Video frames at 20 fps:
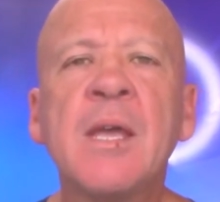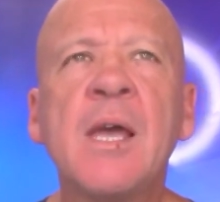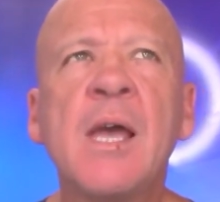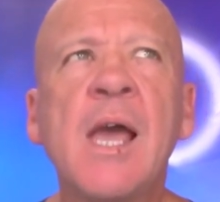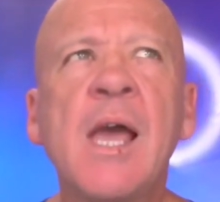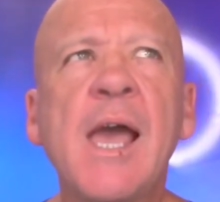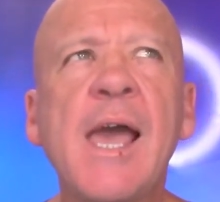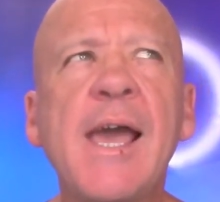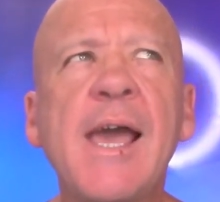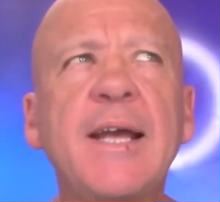
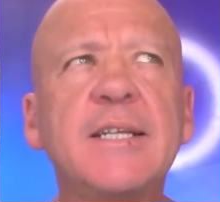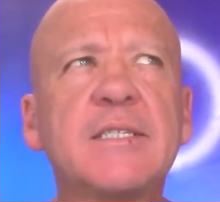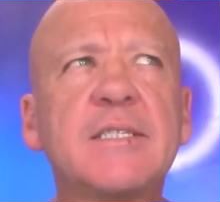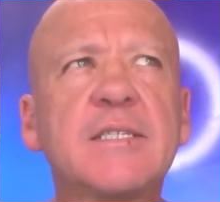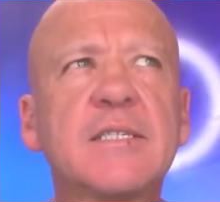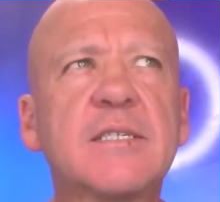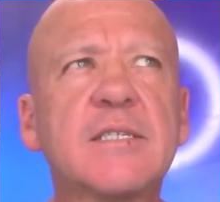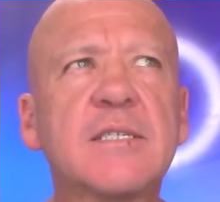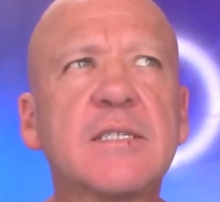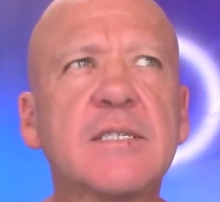
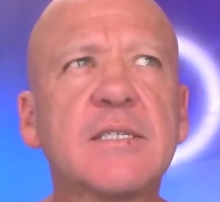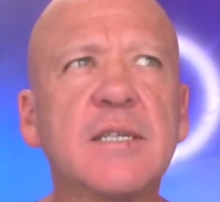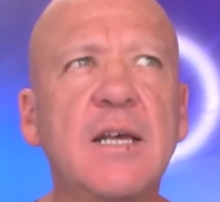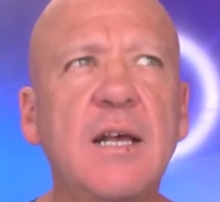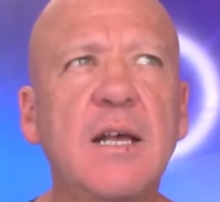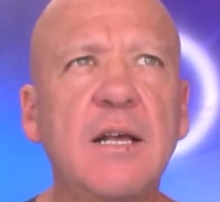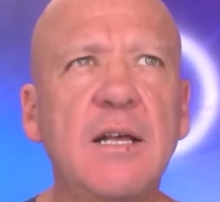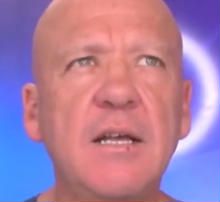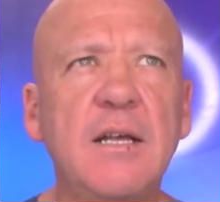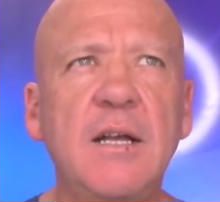it's
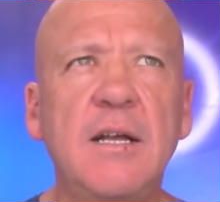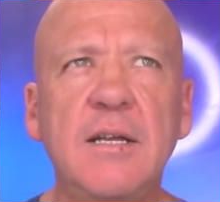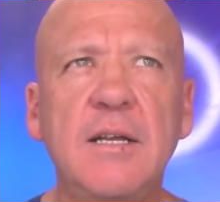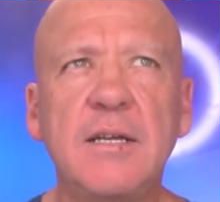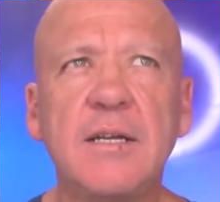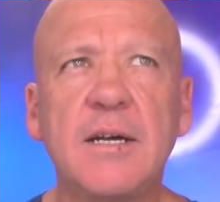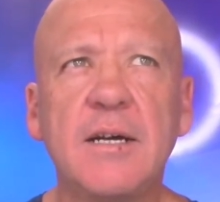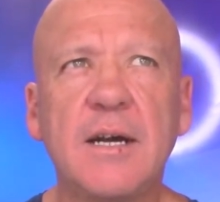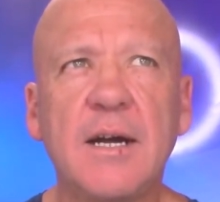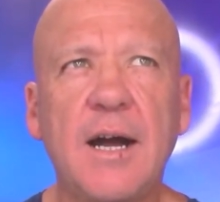
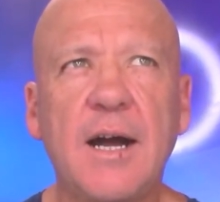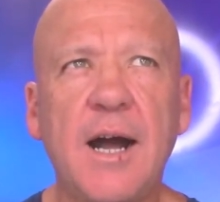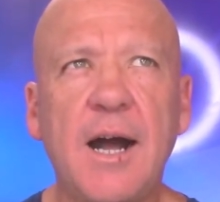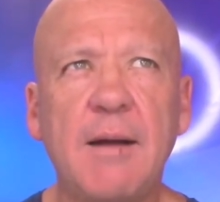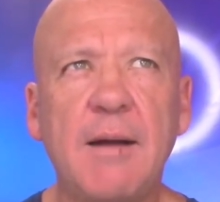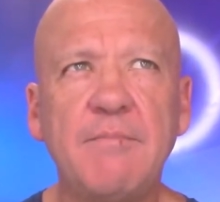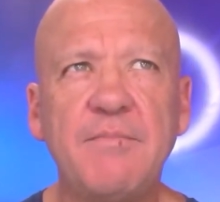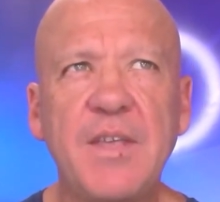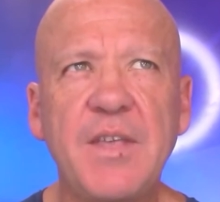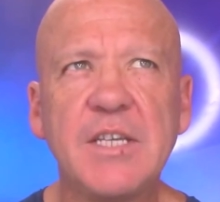
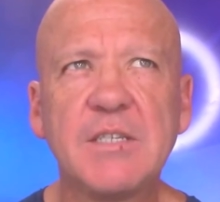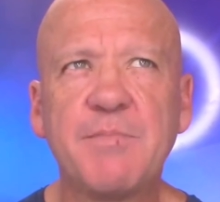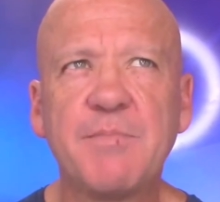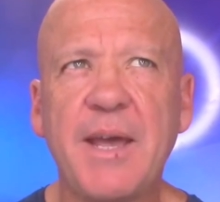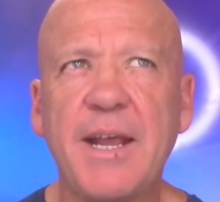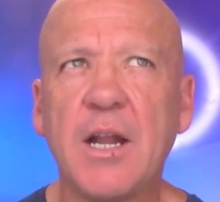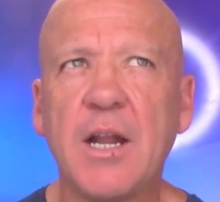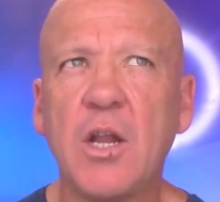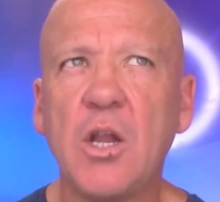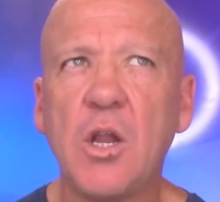there's
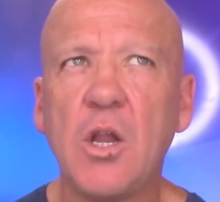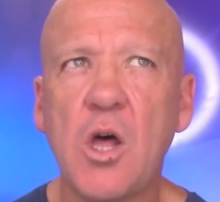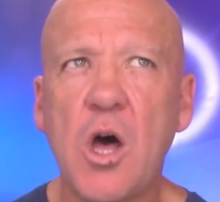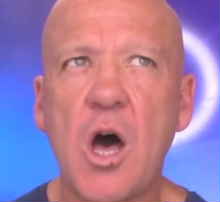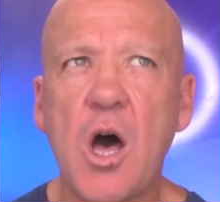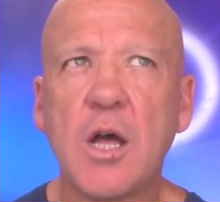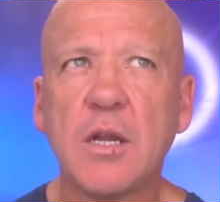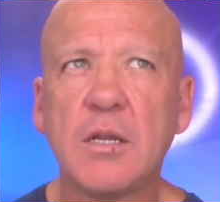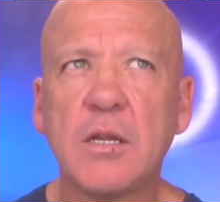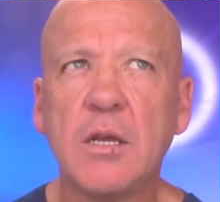been a
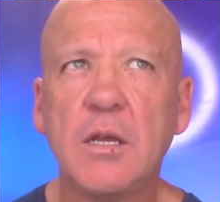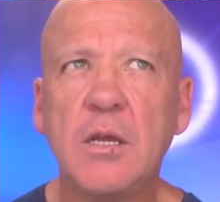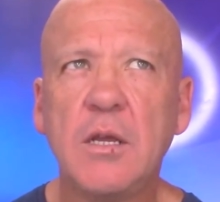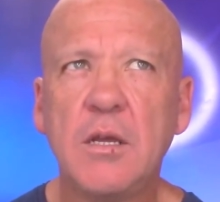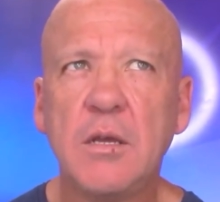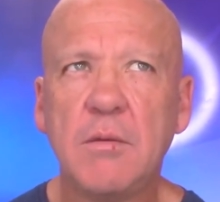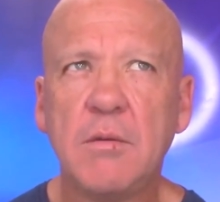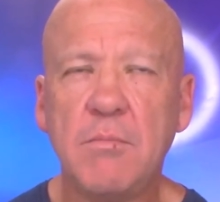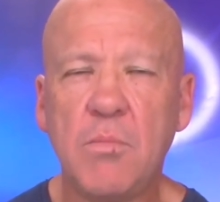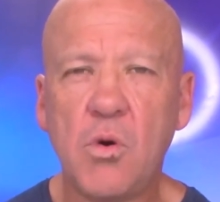lot
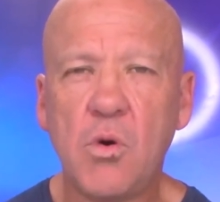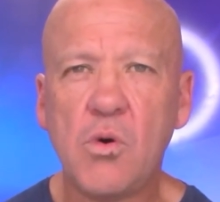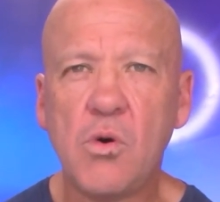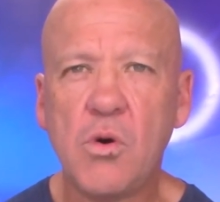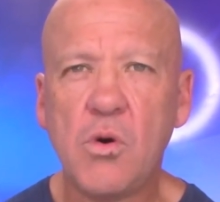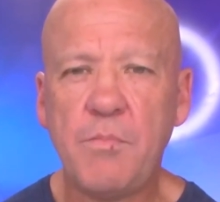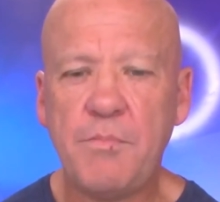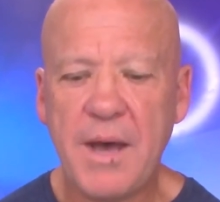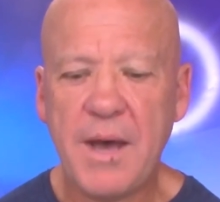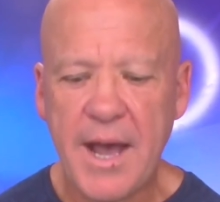
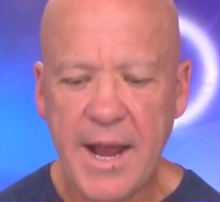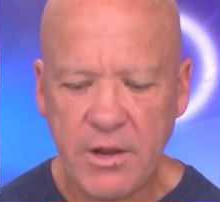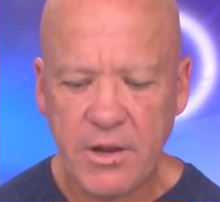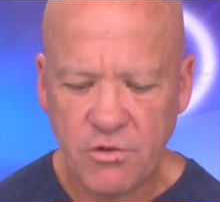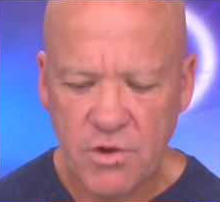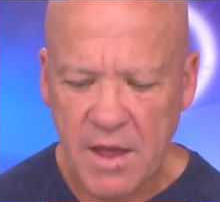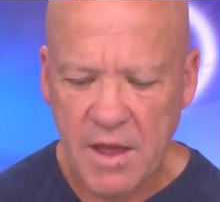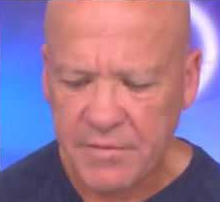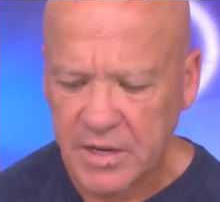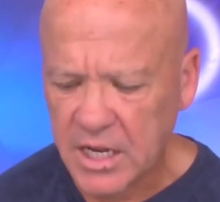more paid
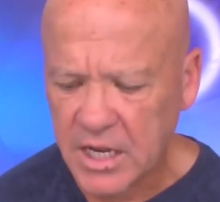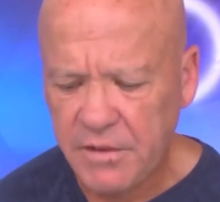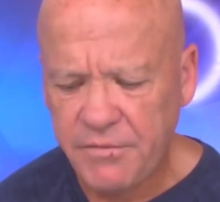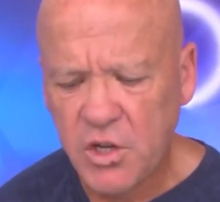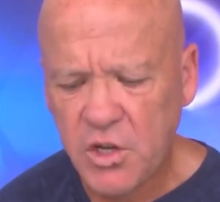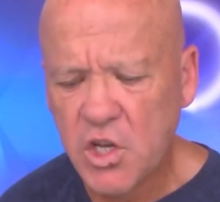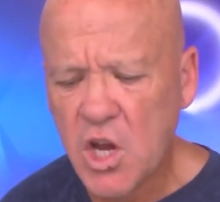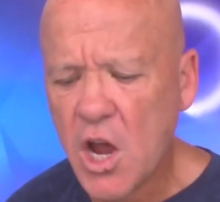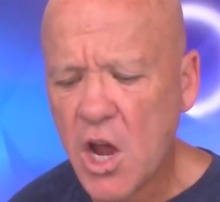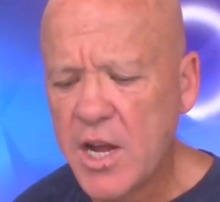traffic. And if you
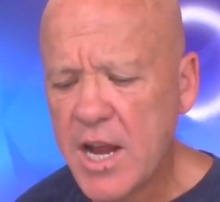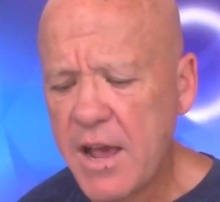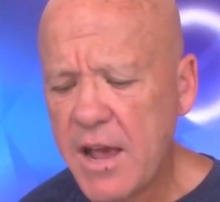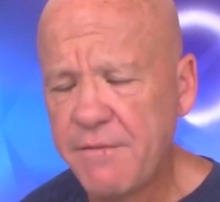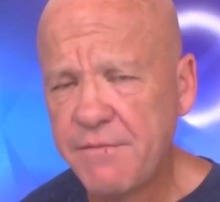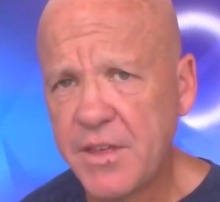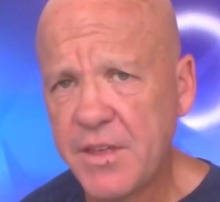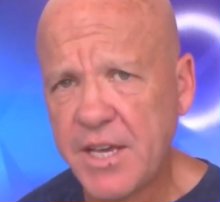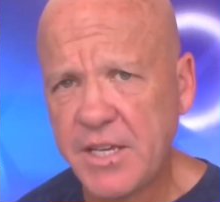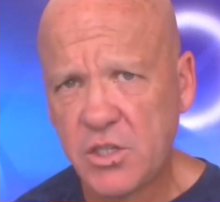don't
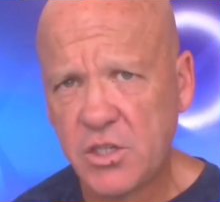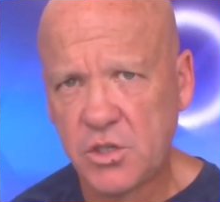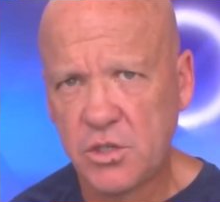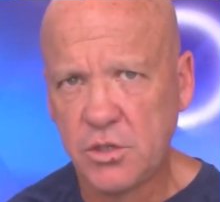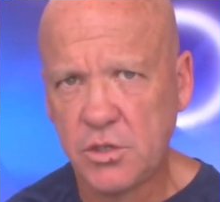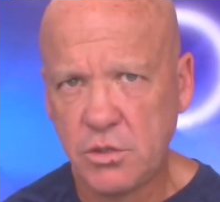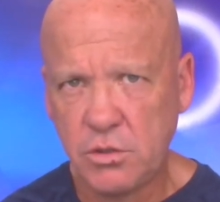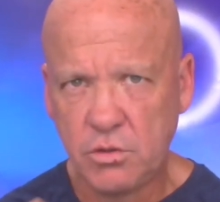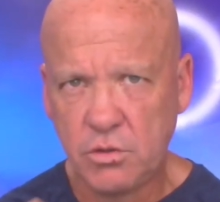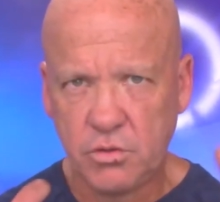have these
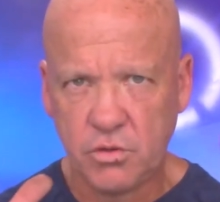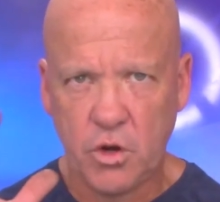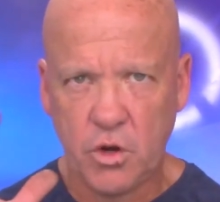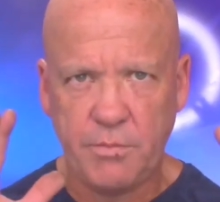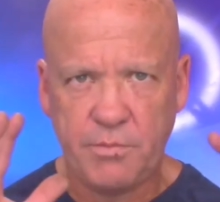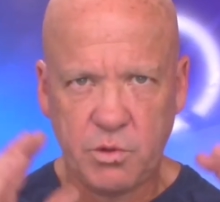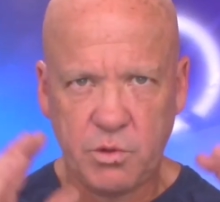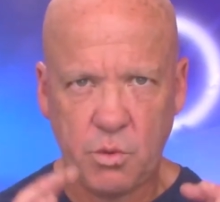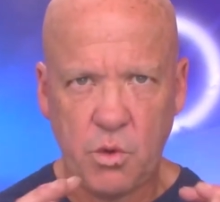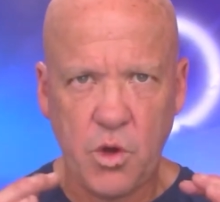two
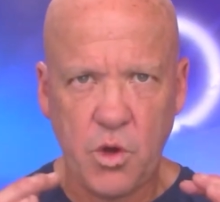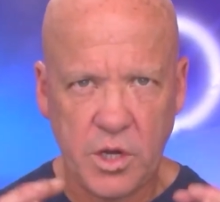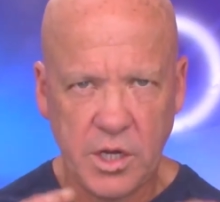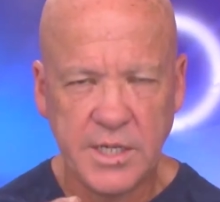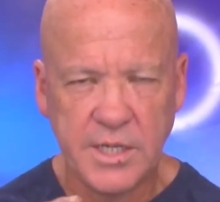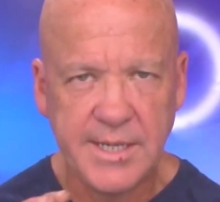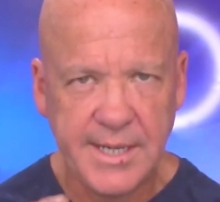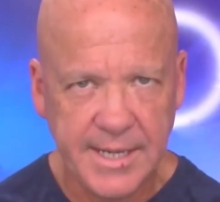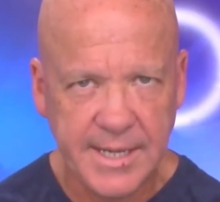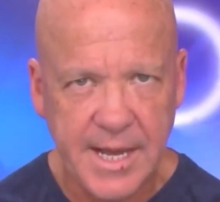groups working
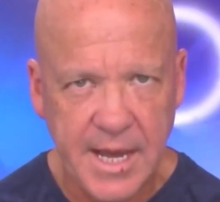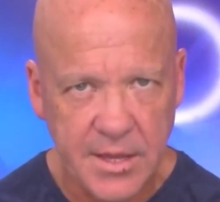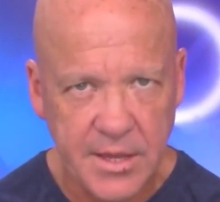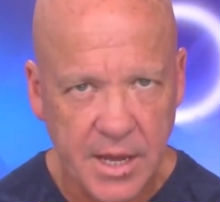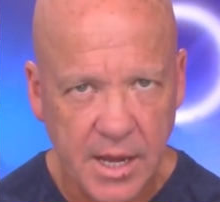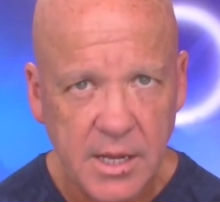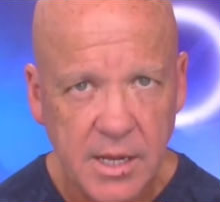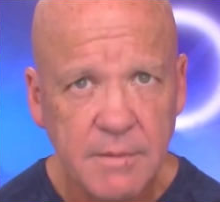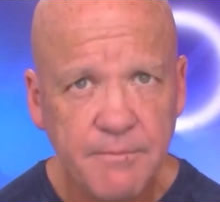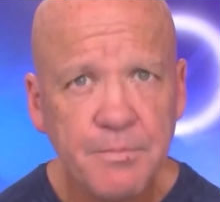
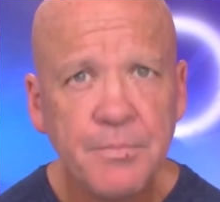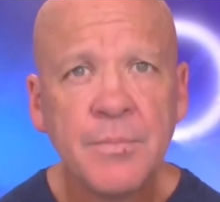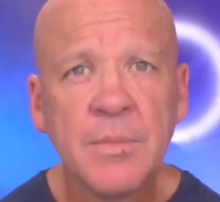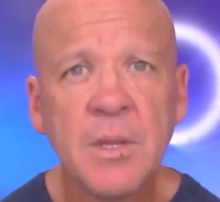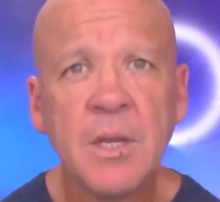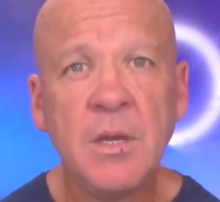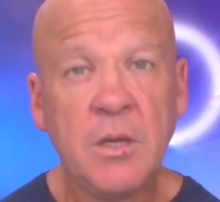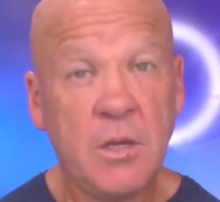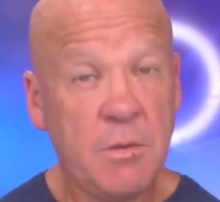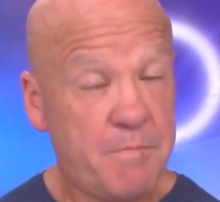together,
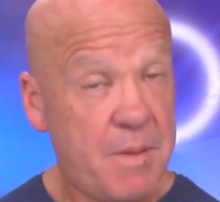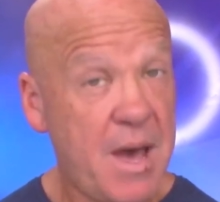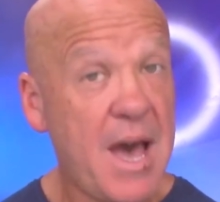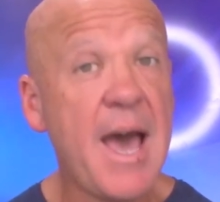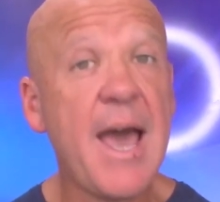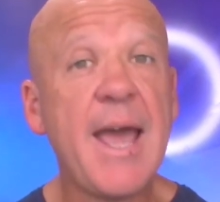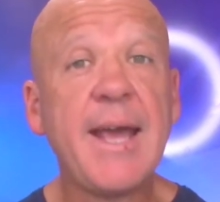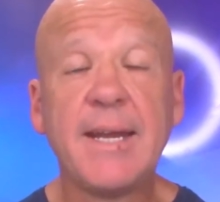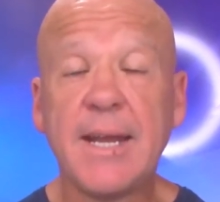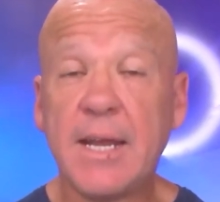your
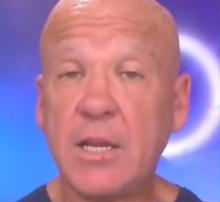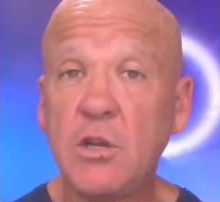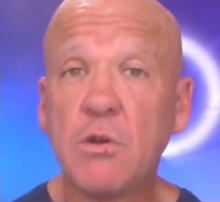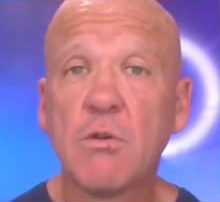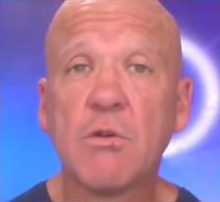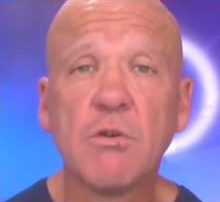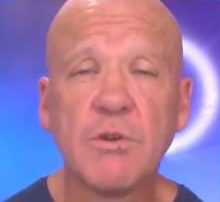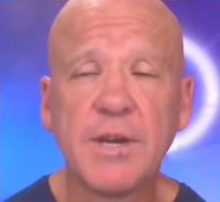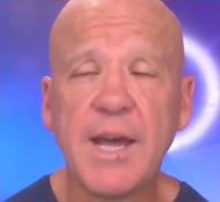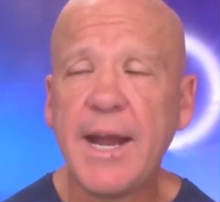paid and
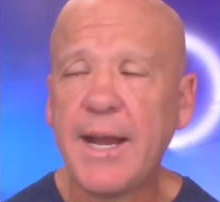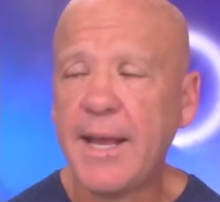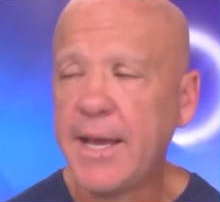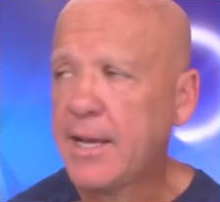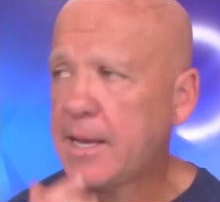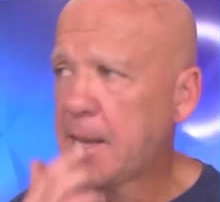your organic,